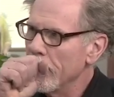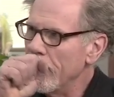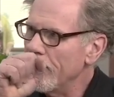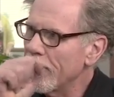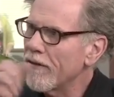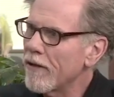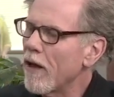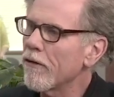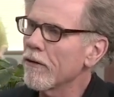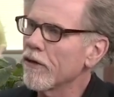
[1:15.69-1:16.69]
Then the
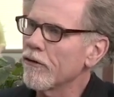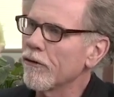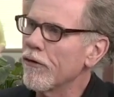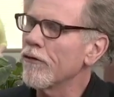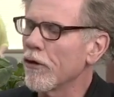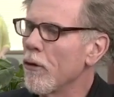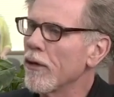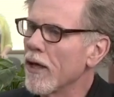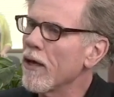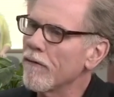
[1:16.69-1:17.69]
other issue is, if you're
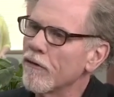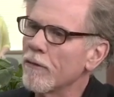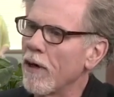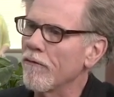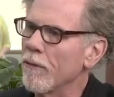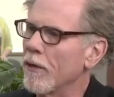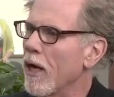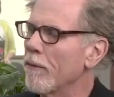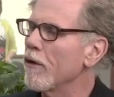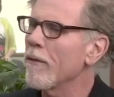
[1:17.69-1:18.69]
going to have this private
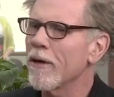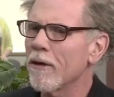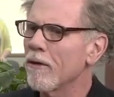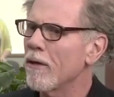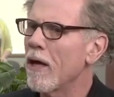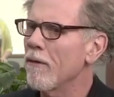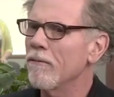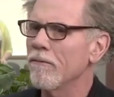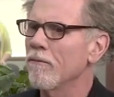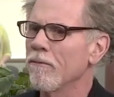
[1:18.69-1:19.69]
monopoly, no matter
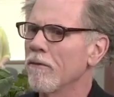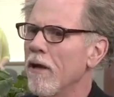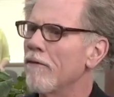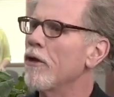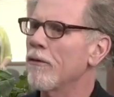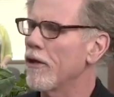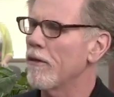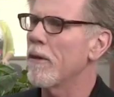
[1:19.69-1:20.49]
how lovely you think the